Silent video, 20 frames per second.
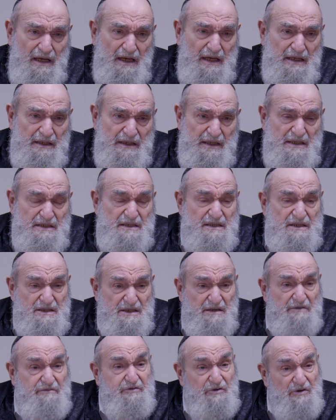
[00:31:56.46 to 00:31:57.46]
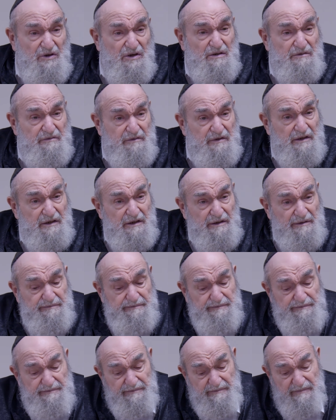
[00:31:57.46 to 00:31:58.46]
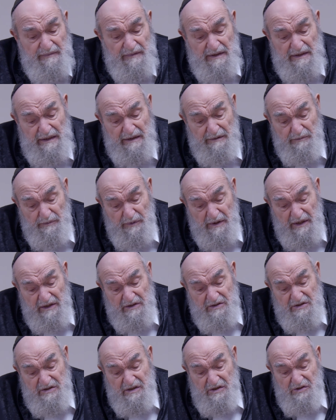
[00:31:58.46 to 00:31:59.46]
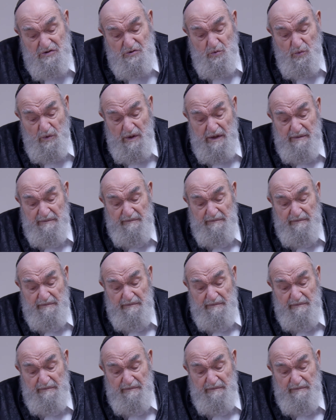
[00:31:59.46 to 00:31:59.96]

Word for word: and there's a sifra over here that reads this way: